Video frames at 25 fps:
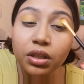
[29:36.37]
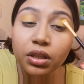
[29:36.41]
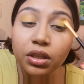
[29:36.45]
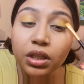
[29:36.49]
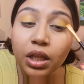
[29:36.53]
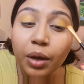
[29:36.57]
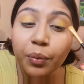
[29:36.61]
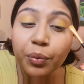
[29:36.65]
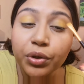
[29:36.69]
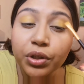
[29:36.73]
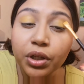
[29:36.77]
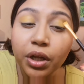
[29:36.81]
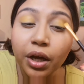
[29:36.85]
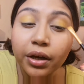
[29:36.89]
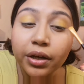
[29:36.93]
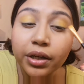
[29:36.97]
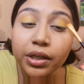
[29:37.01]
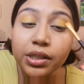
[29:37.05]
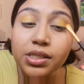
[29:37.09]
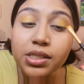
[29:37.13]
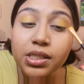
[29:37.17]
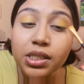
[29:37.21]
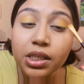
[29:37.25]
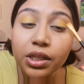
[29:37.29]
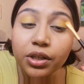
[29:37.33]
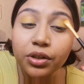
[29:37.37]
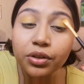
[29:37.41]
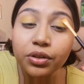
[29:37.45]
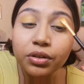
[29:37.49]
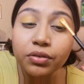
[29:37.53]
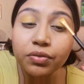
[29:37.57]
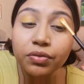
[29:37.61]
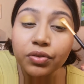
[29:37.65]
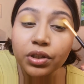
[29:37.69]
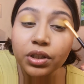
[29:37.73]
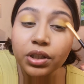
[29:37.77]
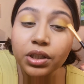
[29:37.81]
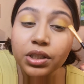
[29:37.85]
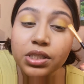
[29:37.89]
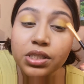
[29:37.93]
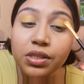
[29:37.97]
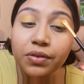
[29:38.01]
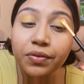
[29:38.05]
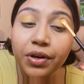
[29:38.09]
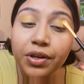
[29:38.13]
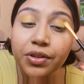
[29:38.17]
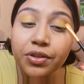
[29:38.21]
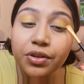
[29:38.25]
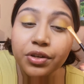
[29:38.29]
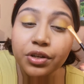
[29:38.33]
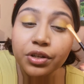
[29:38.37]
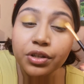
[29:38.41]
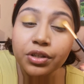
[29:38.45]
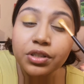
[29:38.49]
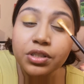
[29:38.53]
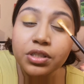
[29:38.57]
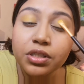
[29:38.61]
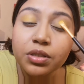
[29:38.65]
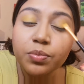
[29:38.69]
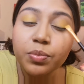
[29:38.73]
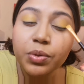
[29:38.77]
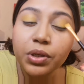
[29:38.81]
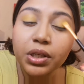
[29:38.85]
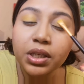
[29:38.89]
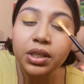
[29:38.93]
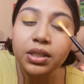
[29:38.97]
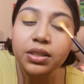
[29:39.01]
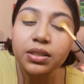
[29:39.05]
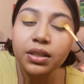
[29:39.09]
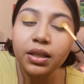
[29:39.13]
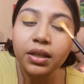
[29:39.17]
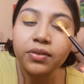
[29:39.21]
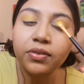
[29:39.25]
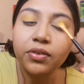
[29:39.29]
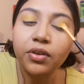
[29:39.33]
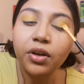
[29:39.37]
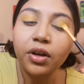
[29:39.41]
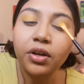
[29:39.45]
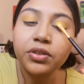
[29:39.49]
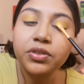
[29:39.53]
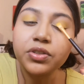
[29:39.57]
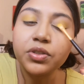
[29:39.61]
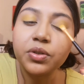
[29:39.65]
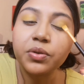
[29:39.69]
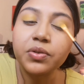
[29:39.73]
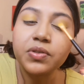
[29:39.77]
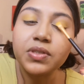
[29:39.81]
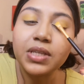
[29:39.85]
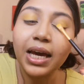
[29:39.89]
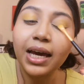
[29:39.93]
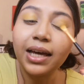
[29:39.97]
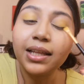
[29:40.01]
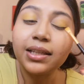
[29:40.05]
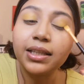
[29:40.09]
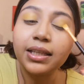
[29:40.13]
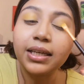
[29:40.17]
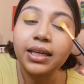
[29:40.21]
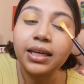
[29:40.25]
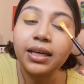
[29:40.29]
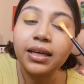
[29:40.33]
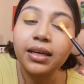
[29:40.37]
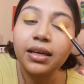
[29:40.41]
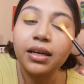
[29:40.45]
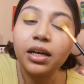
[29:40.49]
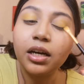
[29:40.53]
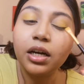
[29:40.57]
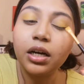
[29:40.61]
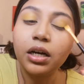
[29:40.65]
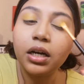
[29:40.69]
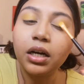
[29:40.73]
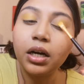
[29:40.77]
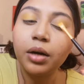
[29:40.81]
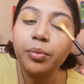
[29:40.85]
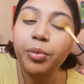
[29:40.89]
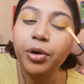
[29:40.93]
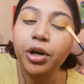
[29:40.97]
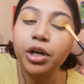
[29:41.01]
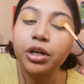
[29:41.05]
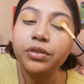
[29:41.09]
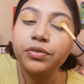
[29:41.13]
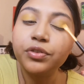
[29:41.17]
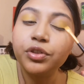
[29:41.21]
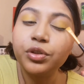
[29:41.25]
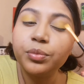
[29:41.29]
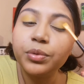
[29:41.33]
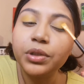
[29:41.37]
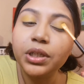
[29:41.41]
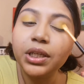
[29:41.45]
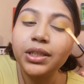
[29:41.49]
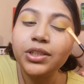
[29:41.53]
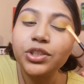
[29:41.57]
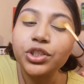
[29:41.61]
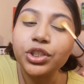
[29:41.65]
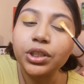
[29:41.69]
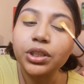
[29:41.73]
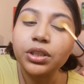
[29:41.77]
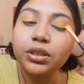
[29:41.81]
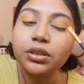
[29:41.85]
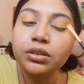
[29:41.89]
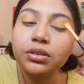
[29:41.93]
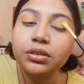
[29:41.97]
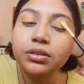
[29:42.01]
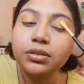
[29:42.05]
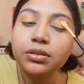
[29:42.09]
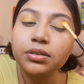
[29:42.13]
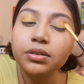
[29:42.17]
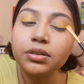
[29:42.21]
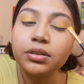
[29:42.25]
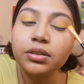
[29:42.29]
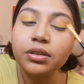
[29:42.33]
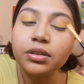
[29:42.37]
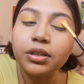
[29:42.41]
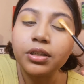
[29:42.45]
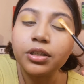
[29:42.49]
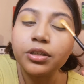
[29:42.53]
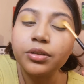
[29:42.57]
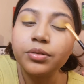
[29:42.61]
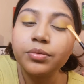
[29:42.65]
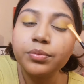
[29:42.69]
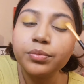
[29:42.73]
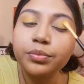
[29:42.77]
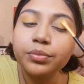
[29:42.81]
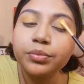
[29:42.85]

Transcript: that will not consider the feelings of others, because it's also sadly a part of human nature, you know?